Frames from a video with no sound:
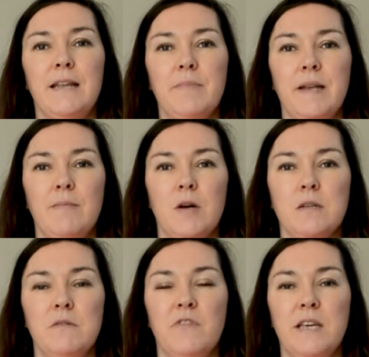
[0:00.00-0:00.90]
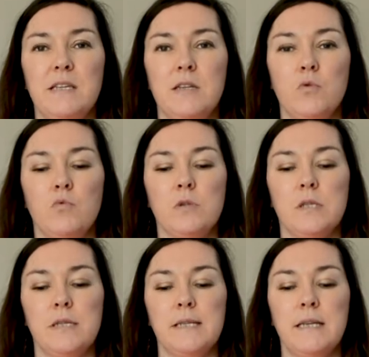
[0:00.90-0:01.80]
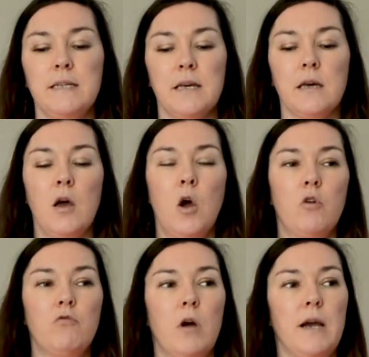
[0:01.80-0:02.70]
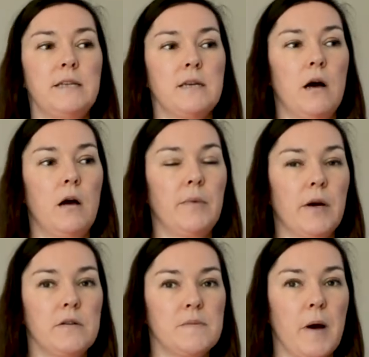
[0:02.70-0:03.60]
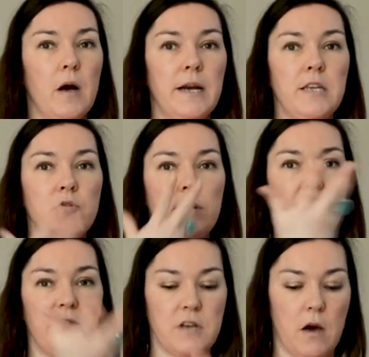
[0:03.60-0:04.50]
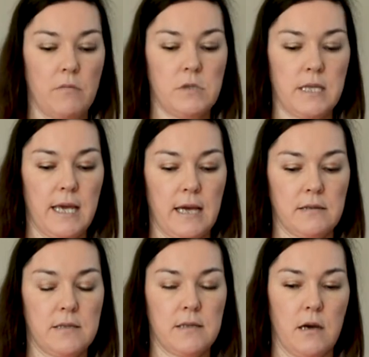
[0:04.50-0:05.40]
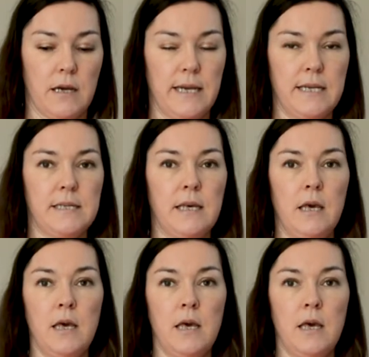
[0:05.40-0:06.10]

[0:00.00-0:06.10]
belly button facing towards the centre, right arm goes behind you, left arm to the outside.